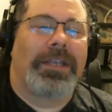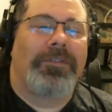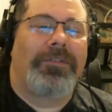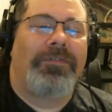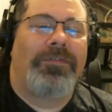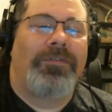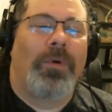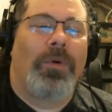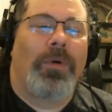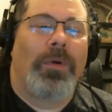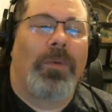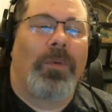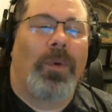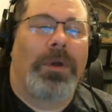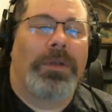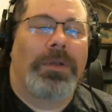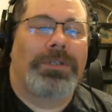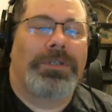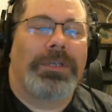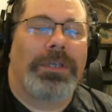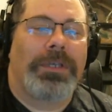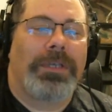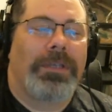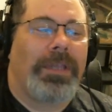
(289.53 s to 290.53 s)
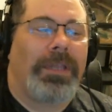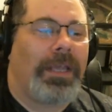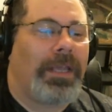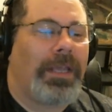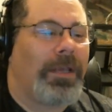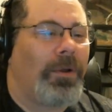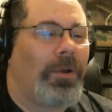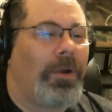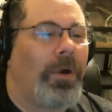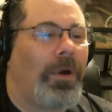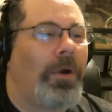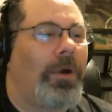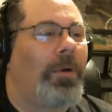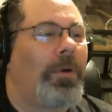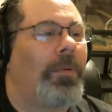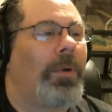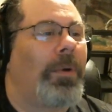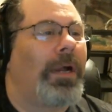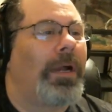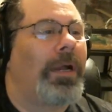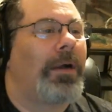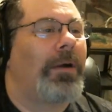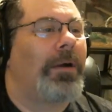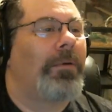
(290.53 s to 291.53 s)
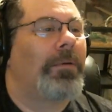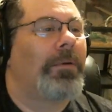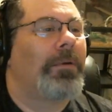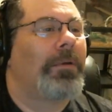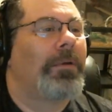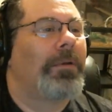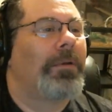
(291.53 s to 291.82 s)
4 watching now. Oh wow.